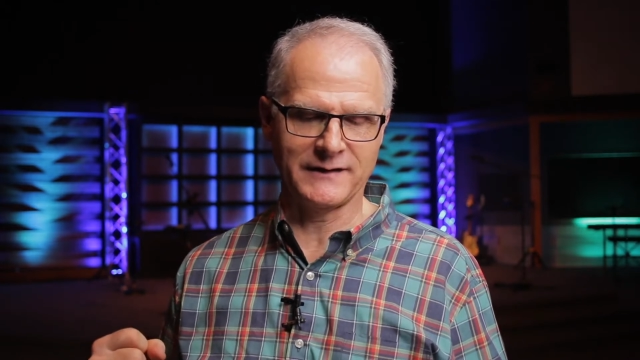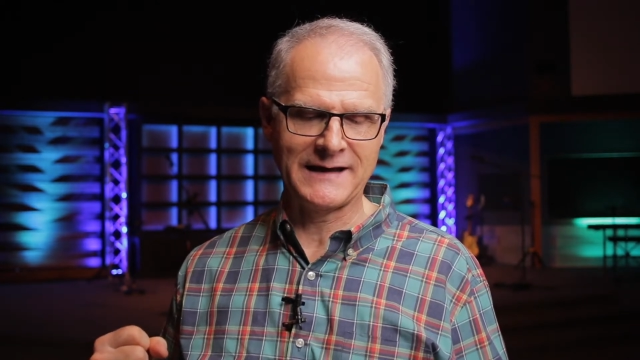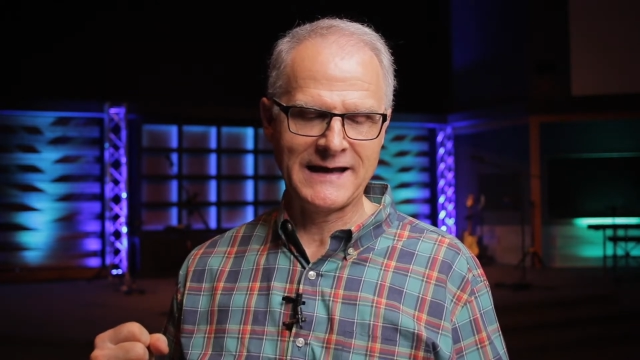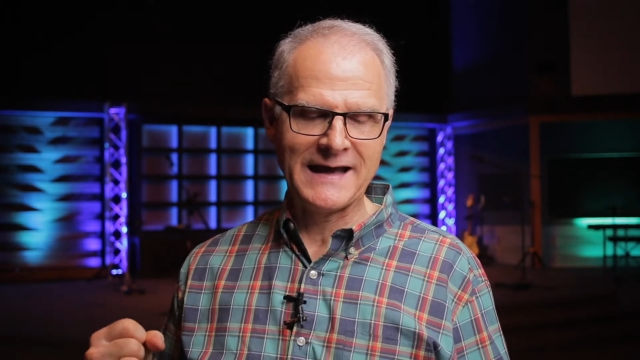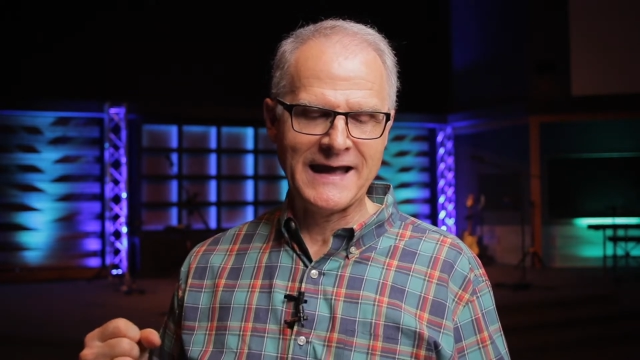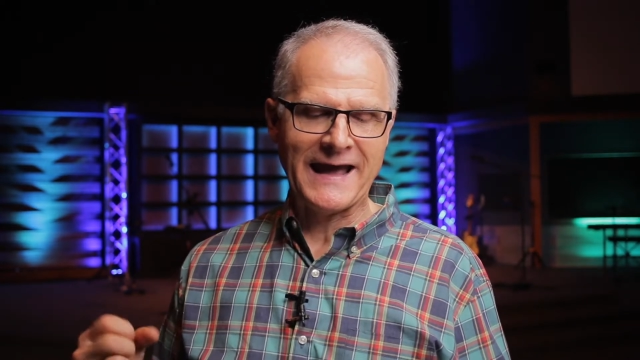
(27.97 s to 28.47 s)

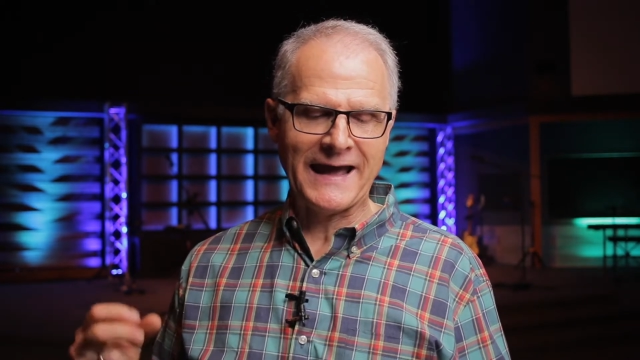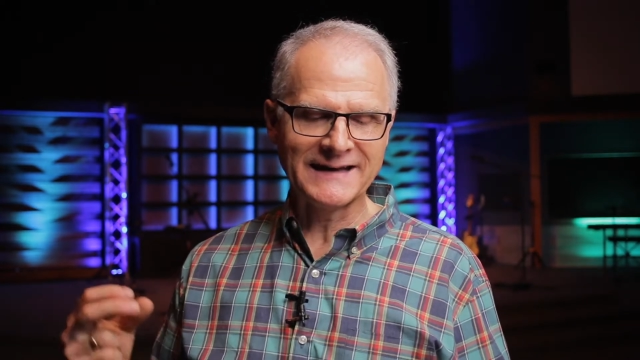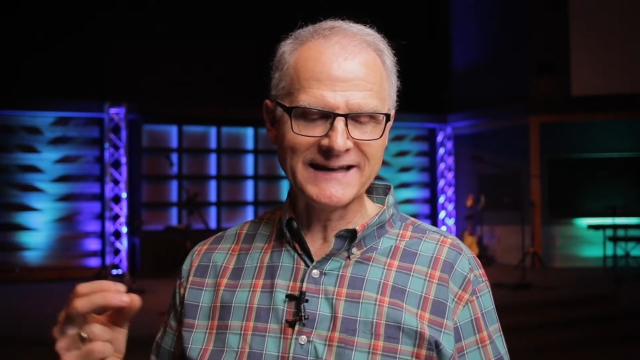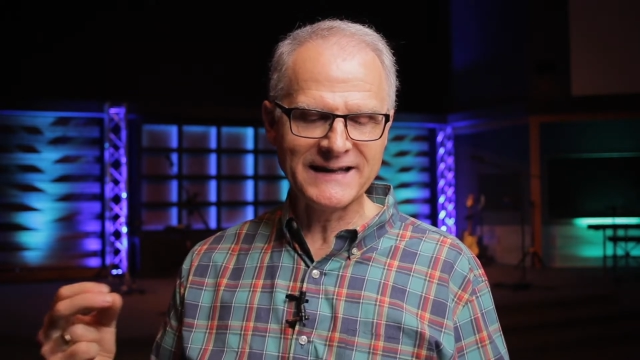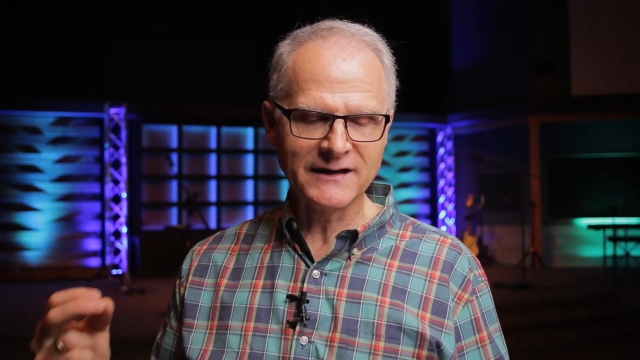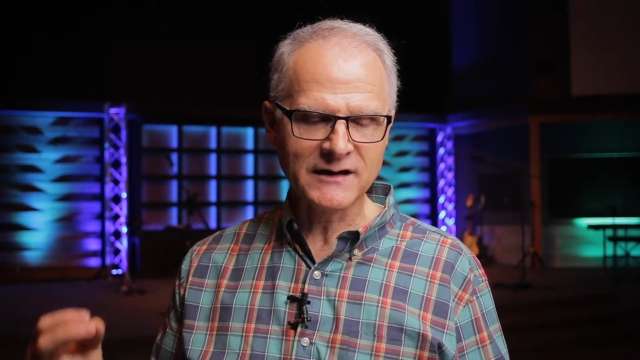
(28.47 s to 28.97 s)
and
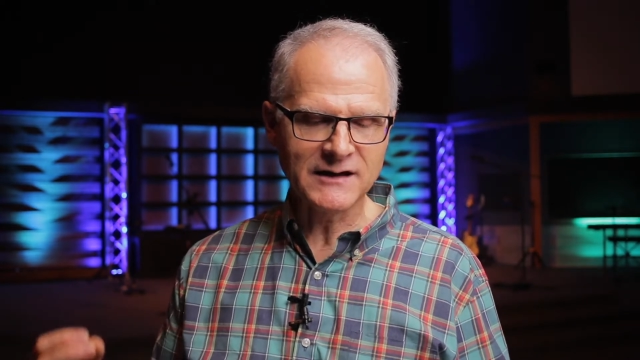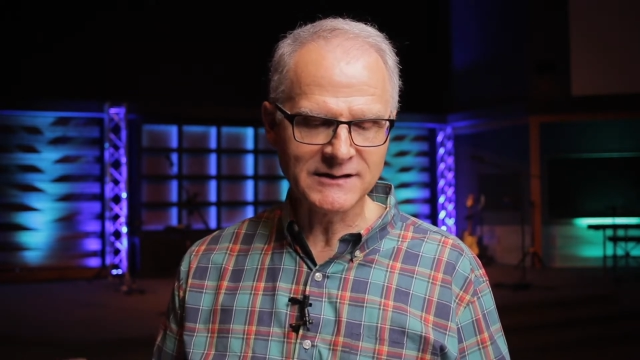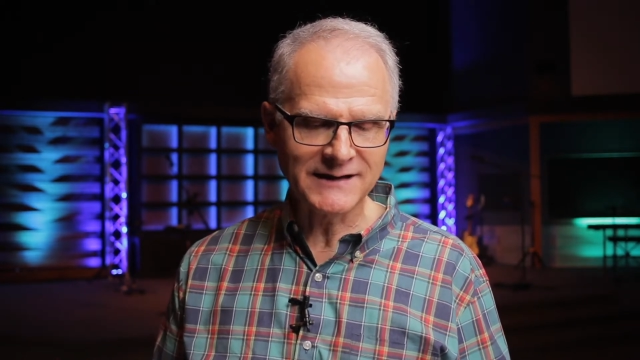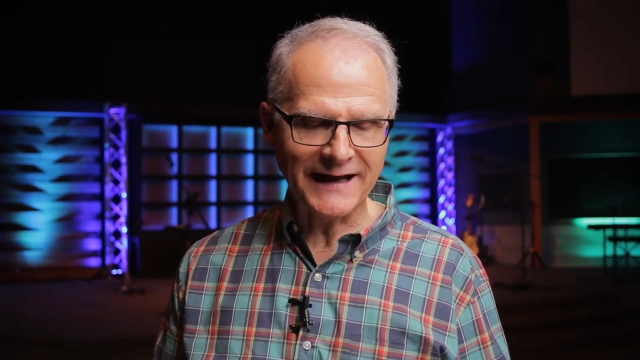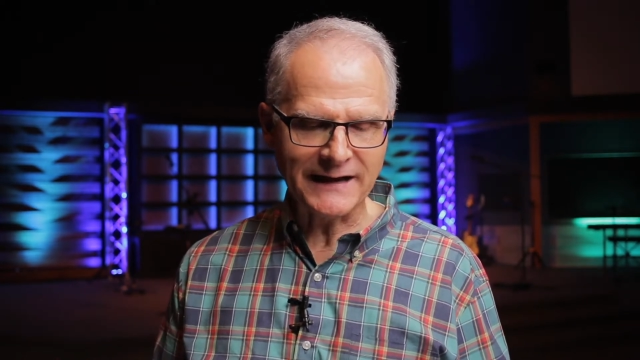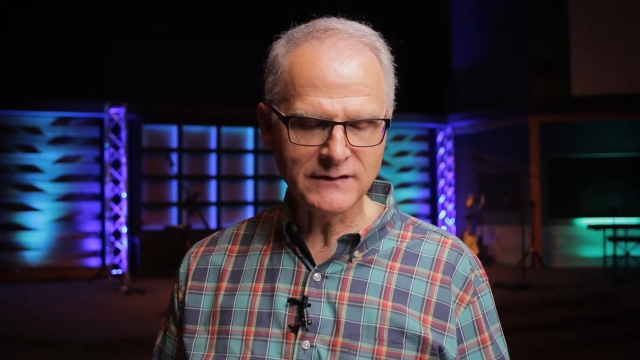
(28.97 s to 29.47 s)
he
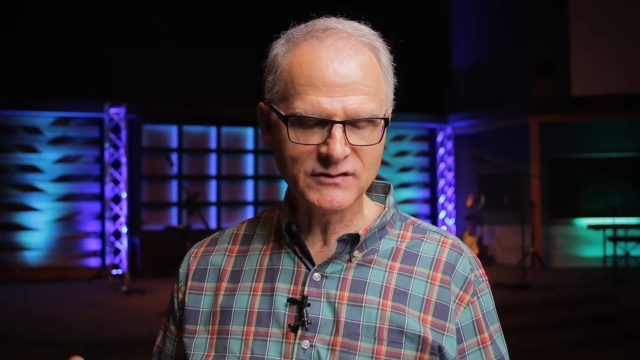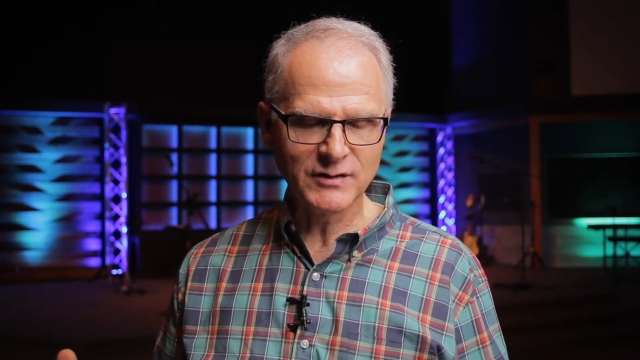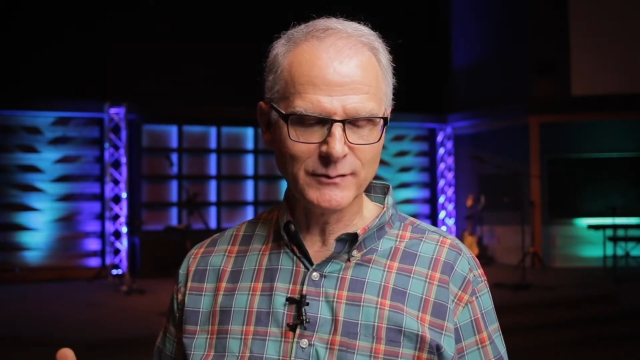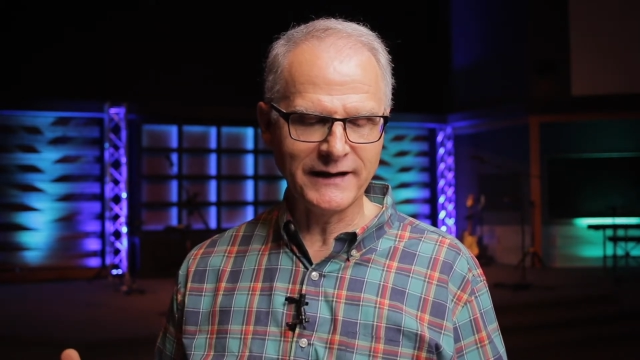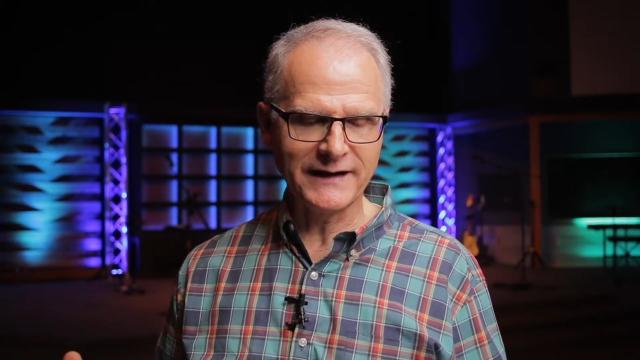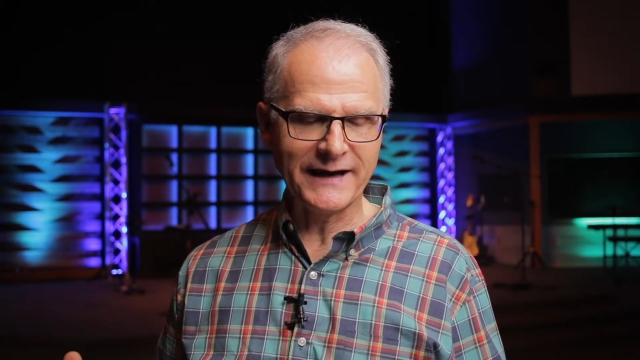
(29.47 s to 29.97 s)
inclined to
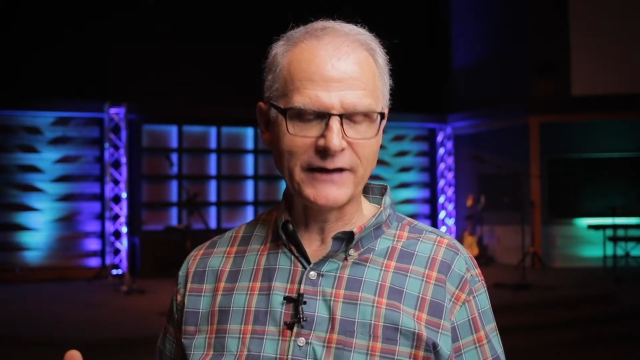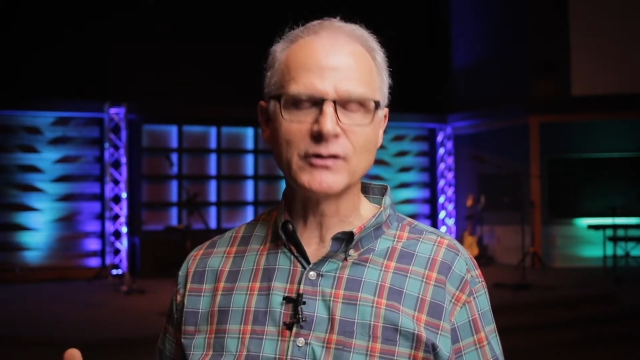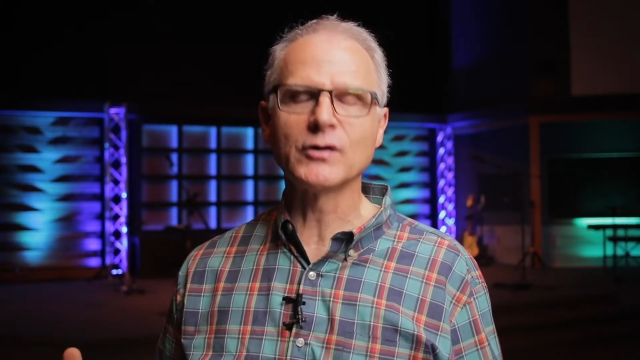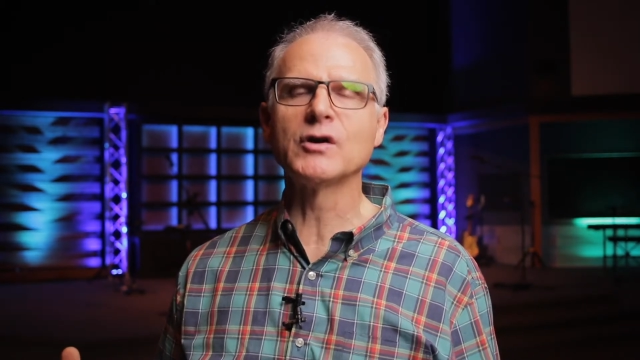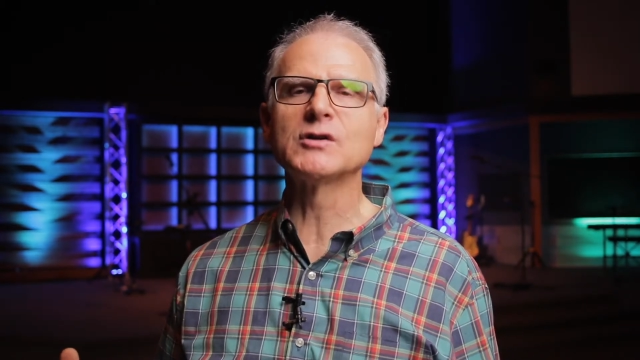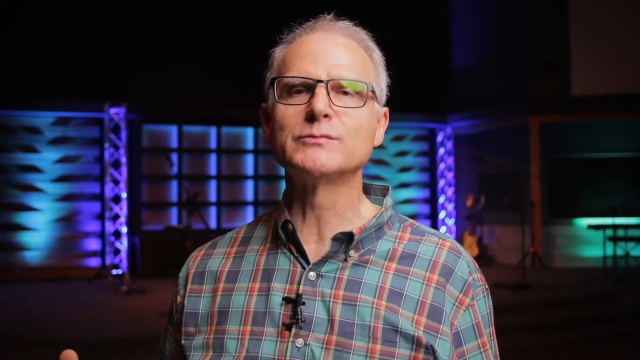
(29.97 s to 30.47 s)
me and
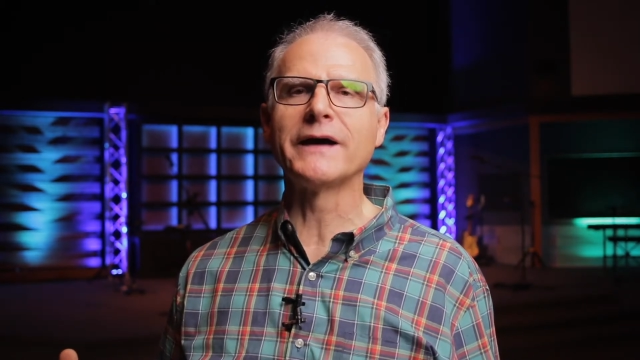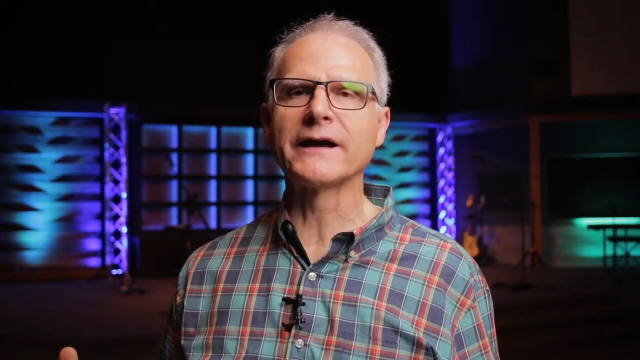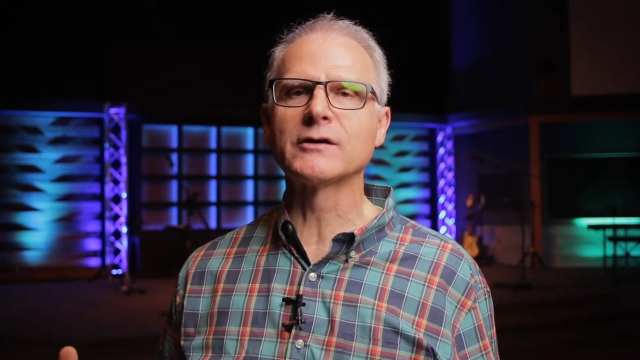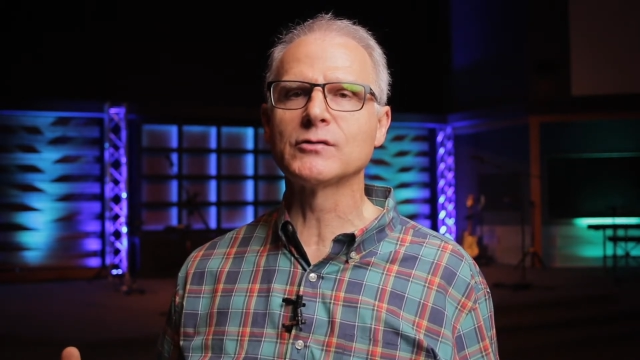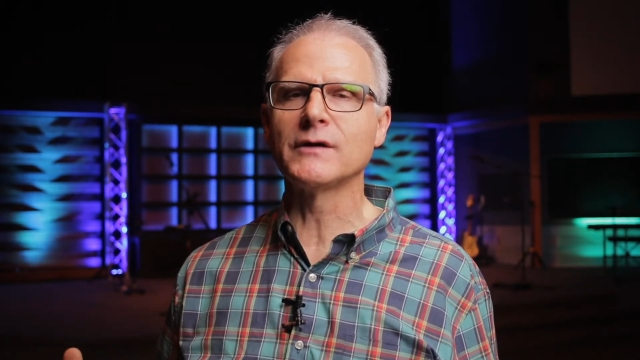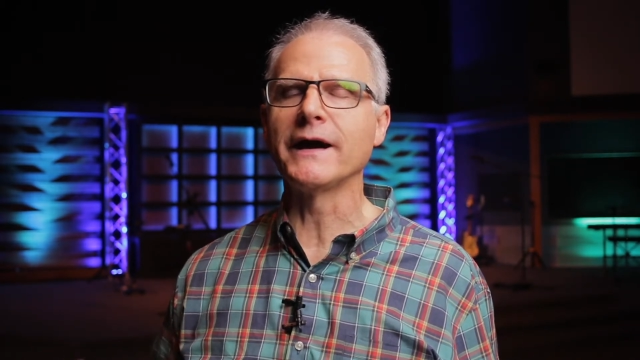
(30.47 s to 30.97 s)
heard my
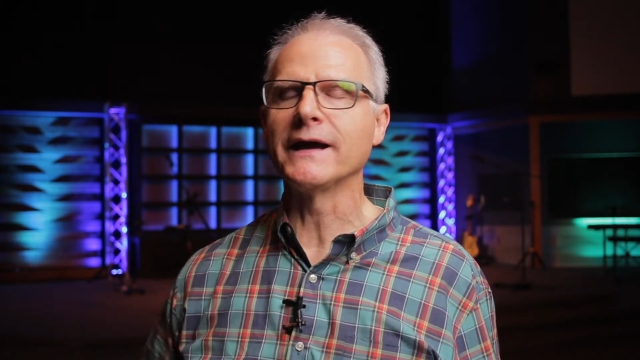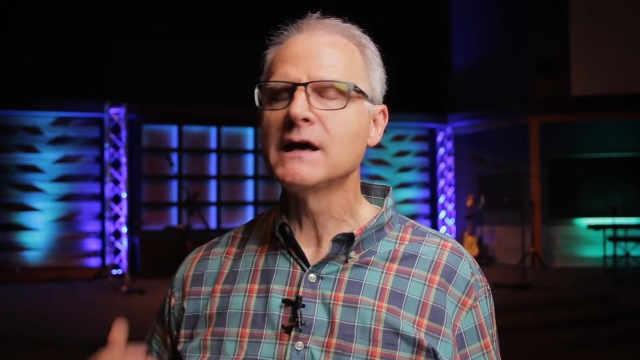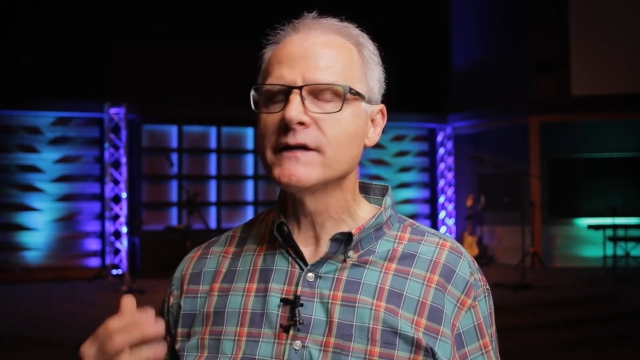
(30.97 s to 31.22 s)
cry.